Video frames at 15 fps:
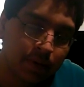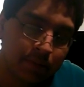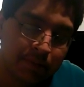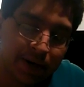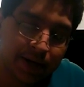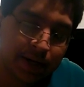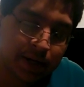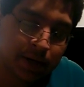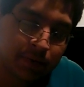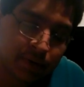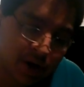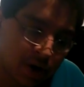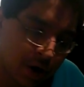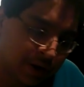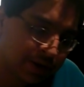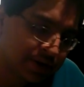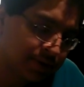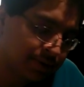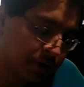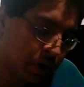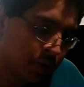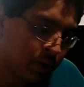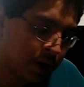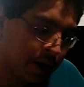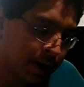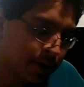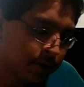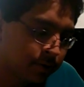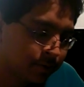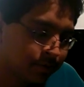But regardless of all
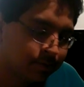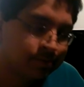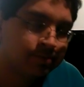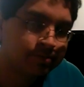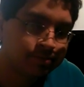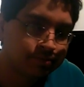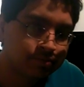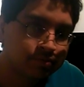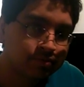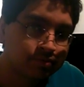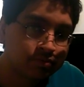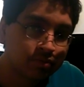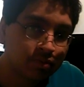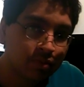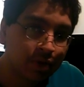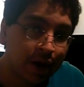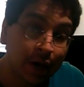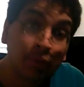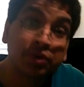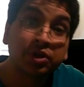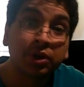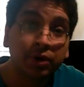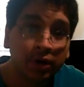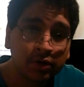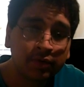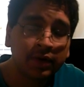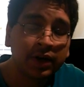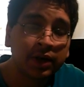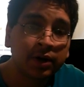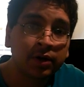that, it was a good
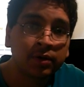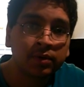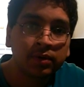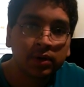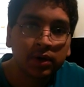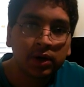video.